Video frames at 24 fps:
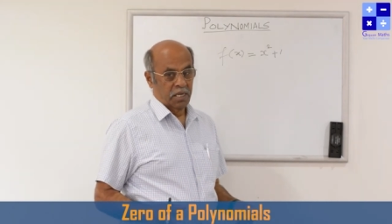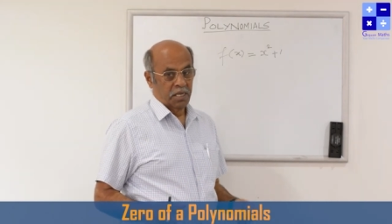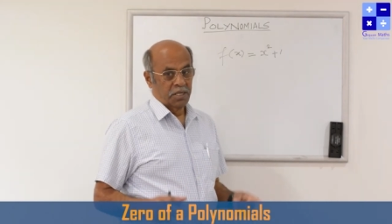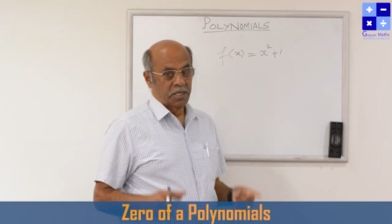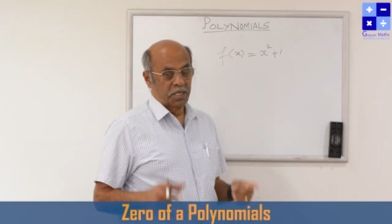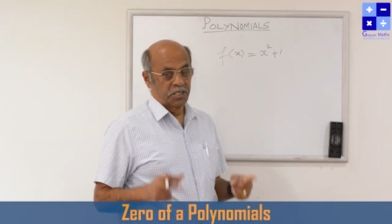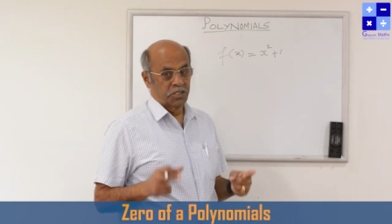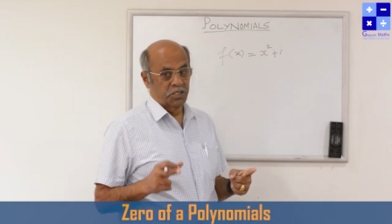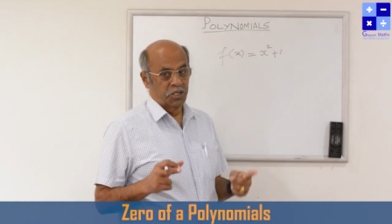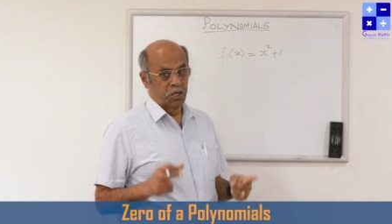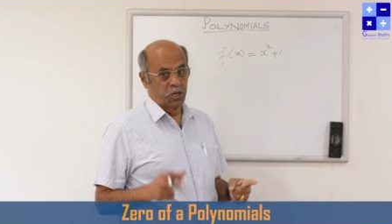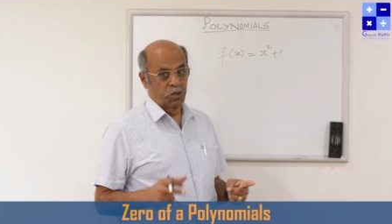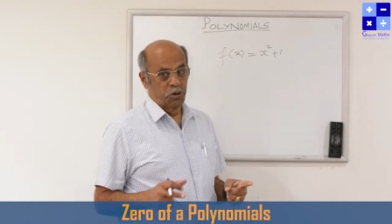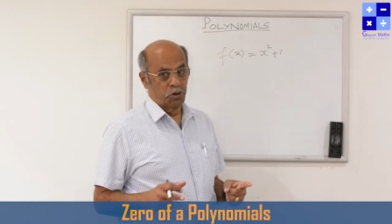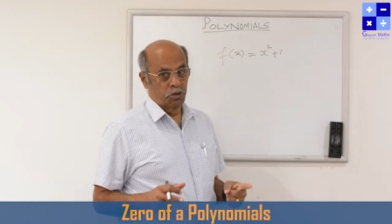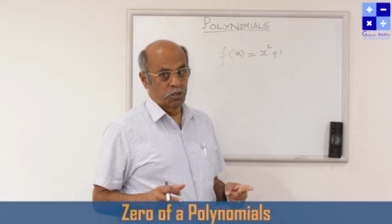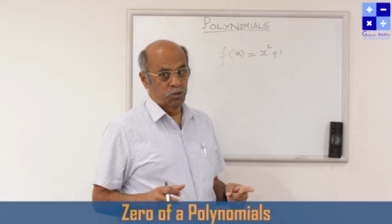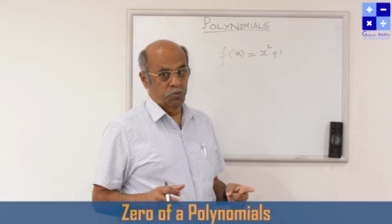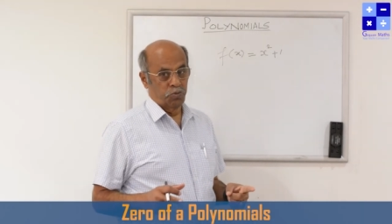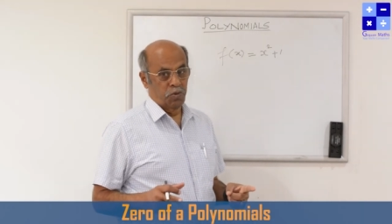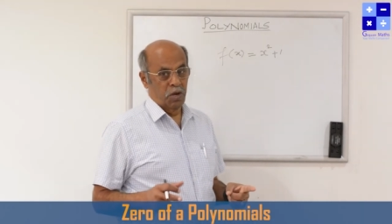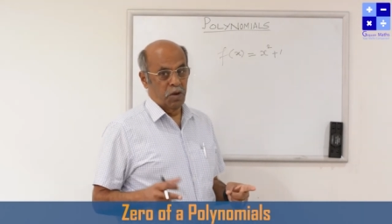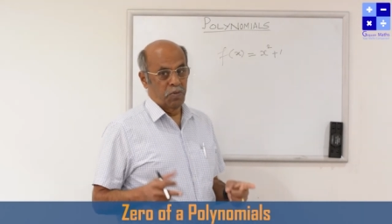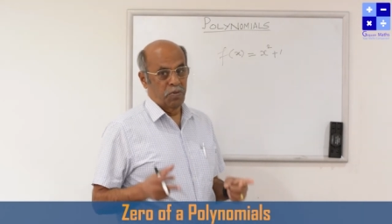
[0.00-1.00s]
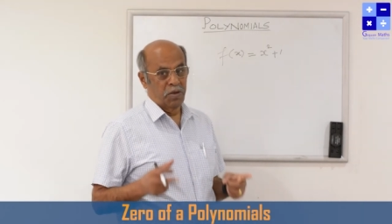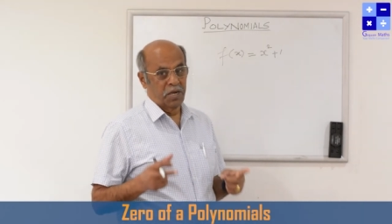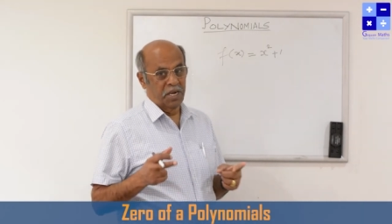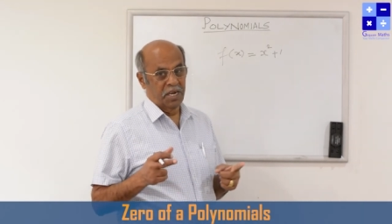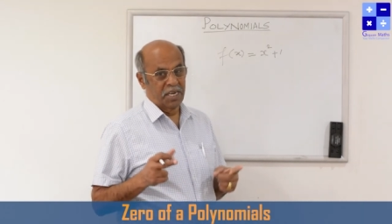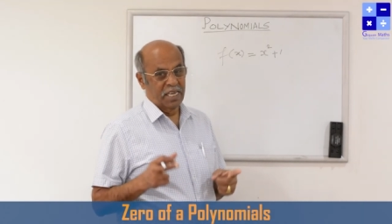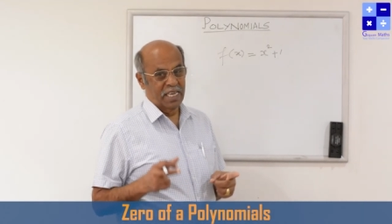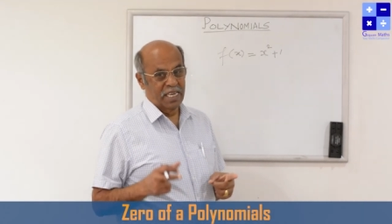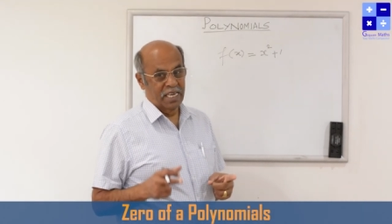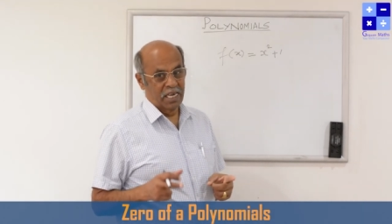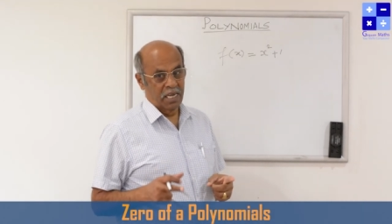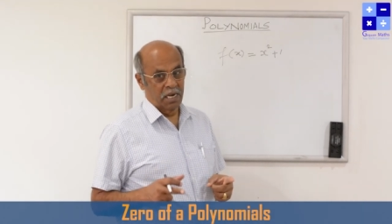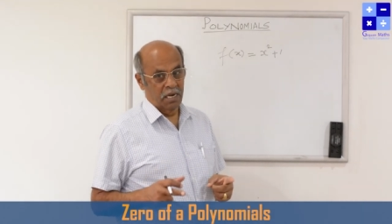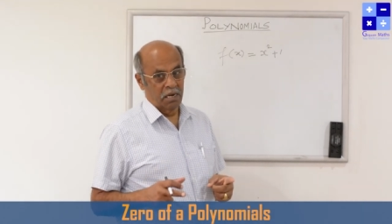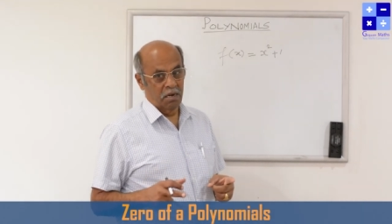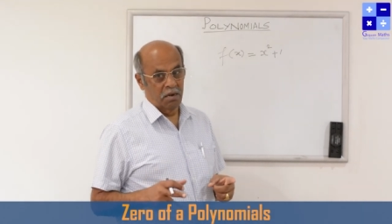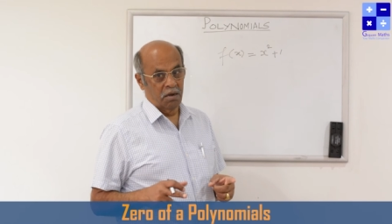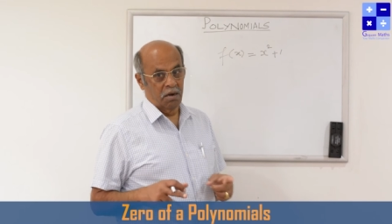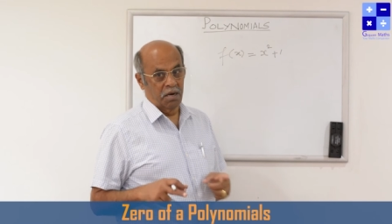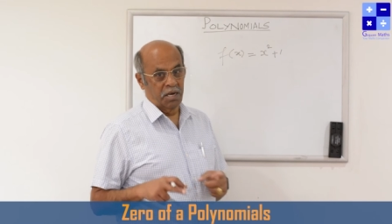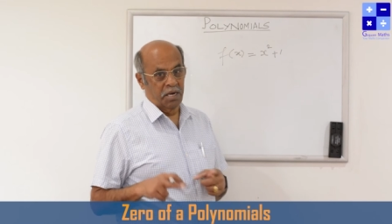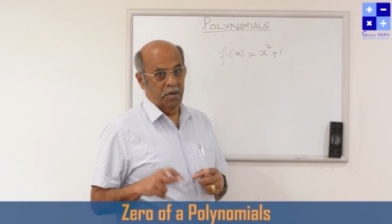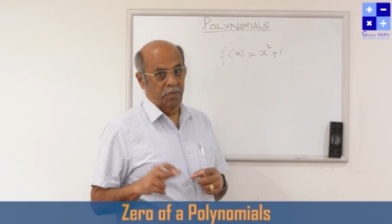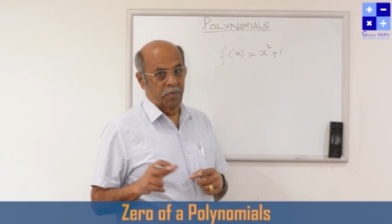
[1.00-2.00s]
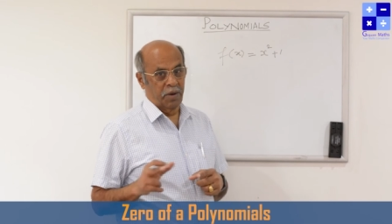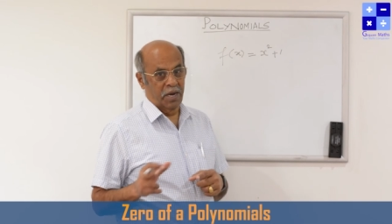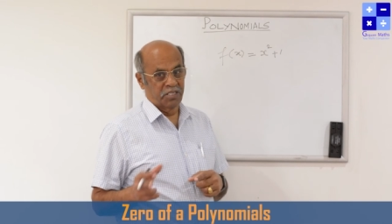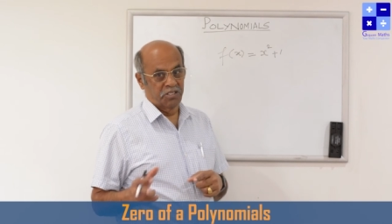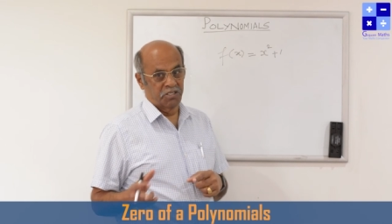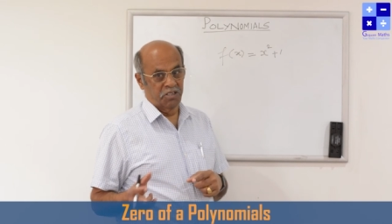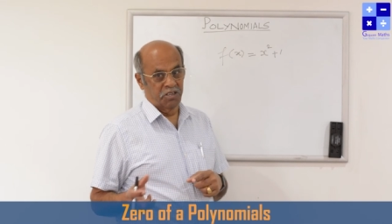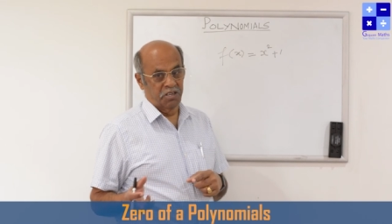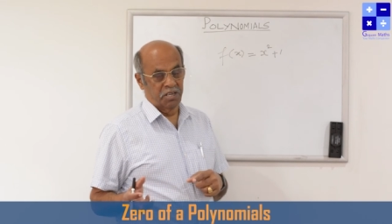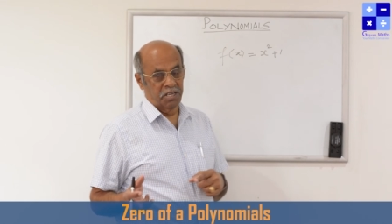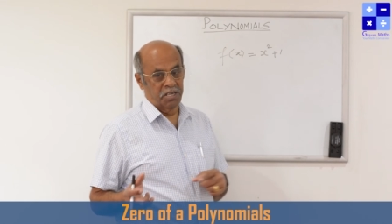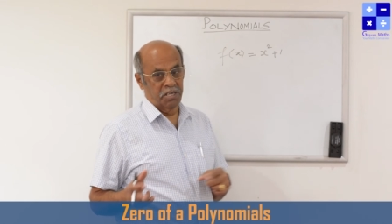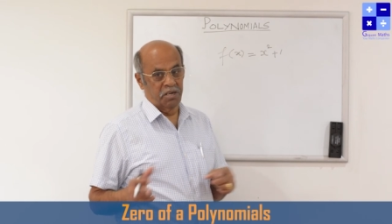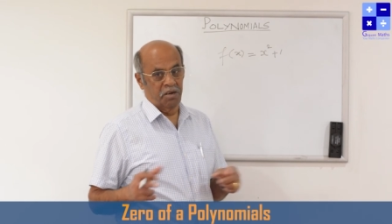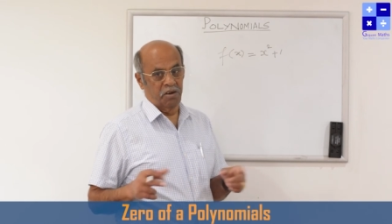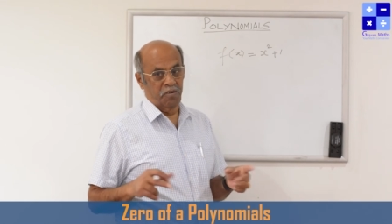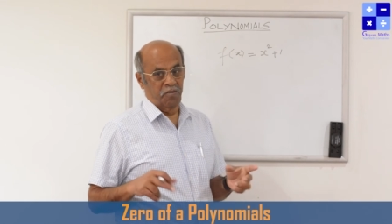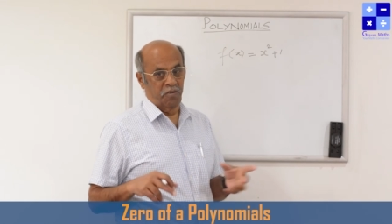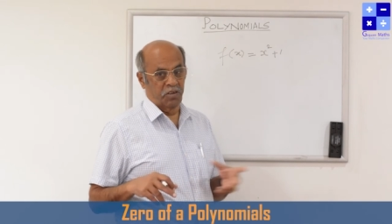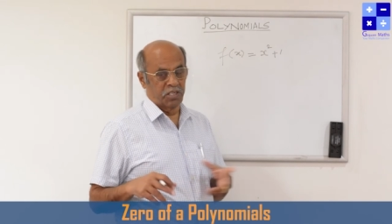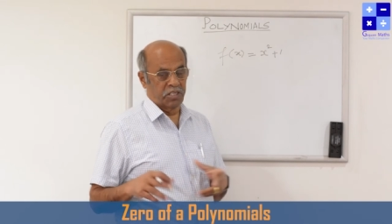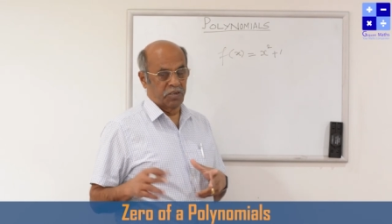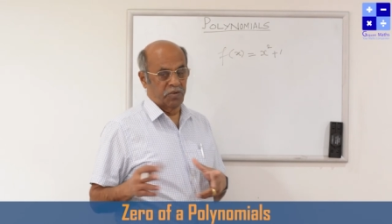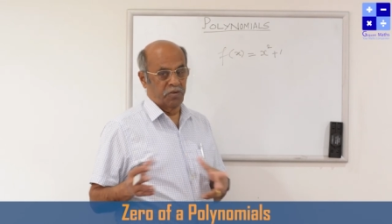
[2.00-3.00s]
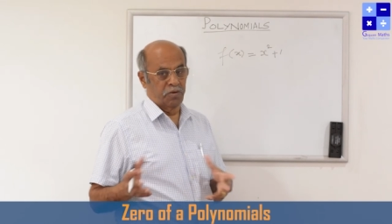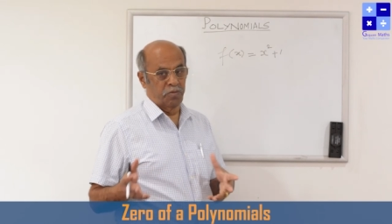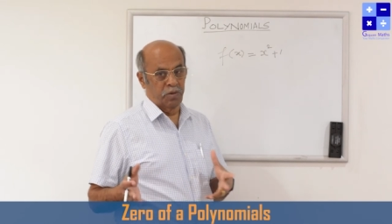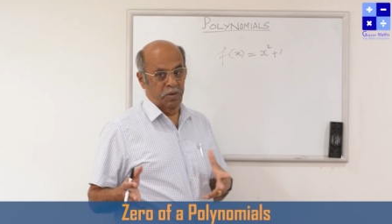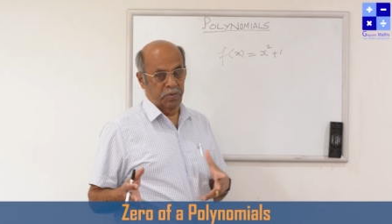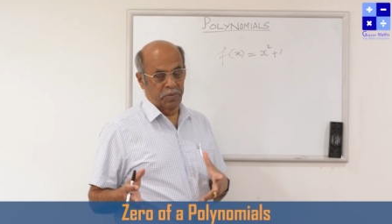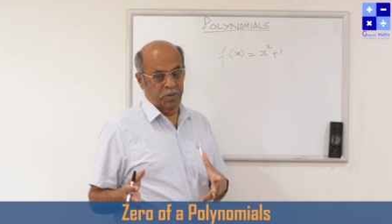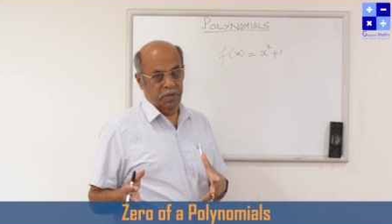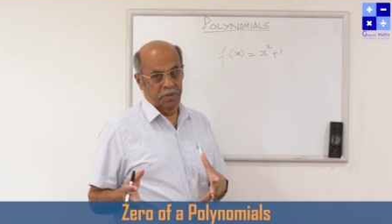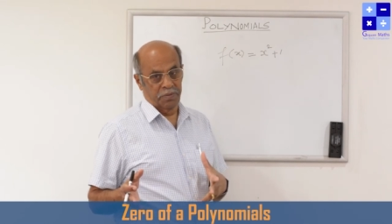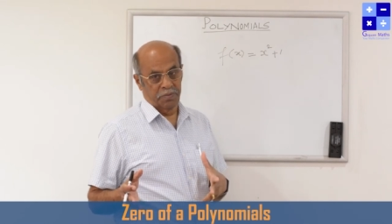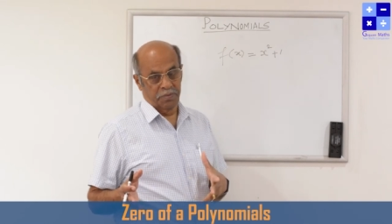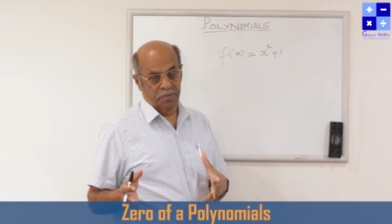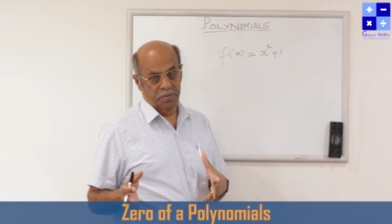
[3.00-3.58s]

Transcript: the zeros may be real or imaginary or whatever it may be.